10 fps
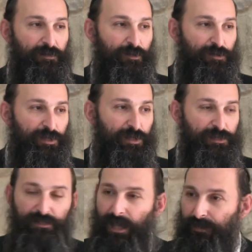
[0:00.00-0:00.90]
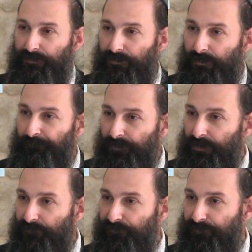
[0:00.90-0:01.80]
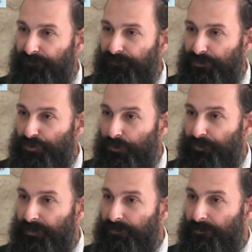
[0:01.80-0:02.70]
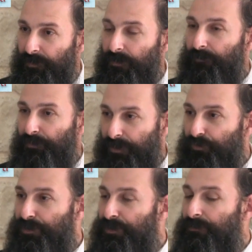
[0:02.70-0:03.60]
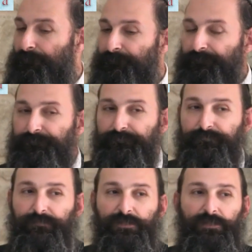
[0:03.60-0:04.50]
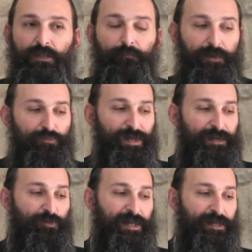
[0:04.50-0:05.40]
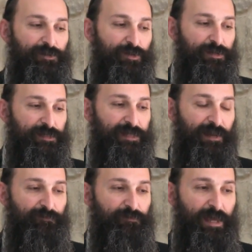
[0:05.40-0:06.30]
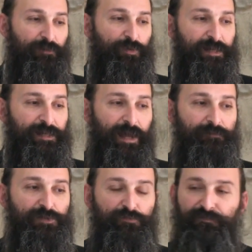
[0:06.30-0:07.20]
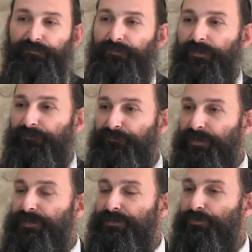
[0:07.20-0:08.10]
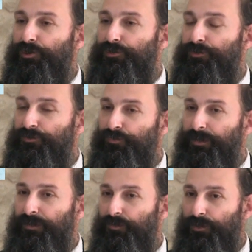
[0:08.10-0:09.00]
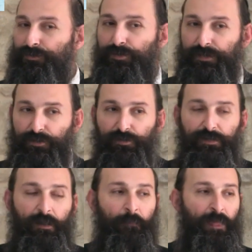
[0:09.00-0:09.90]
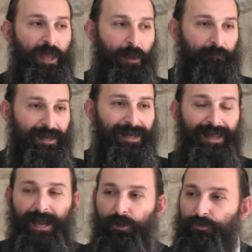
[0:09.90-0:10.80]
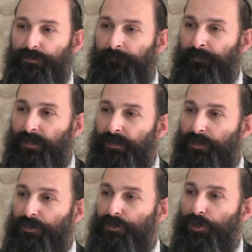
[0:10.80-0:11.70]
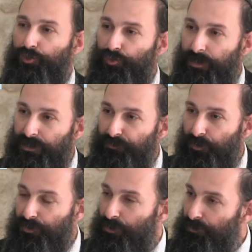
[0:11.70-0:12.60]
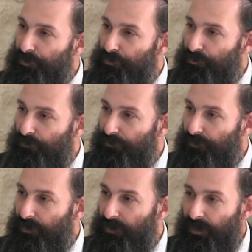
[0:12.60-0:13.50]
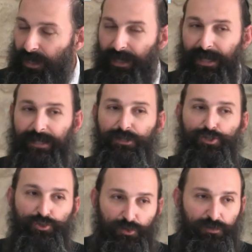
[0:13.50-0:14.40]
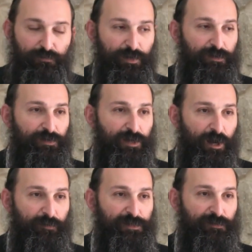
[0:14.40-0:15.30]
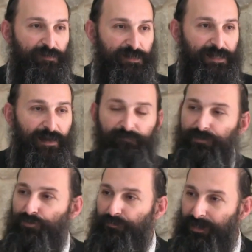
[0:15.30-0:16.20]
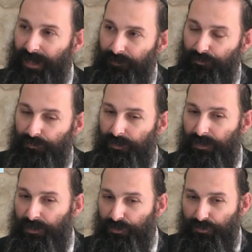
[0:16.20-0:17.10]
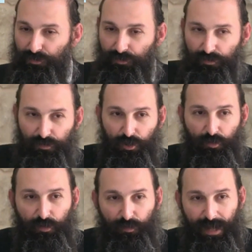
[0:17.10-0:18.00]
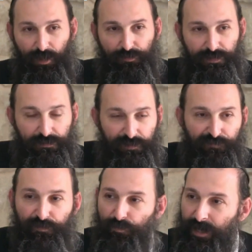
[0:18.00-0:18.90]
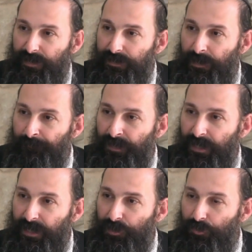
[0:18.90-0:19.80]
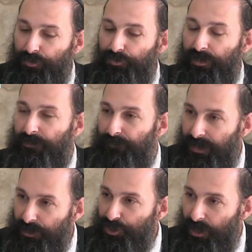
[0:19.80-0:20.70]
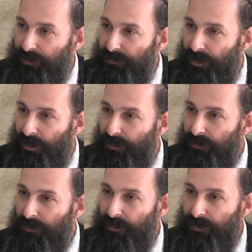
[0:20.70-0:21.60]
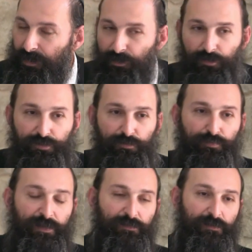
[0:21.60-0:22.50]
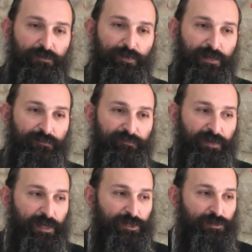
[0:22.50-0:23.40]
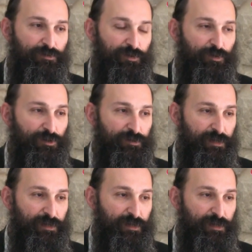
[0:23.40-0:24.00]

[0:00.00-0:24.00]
Not that he's that stupid, but we still. But really what I need to understand from that, when it comes to fix the world and to bring the world to a tikkun, I'm allowed not to expose all the truth, and I should wear the garments of Esav and to be able to go around in different ways in order to get my agenda, in order to bring the rectification to the world.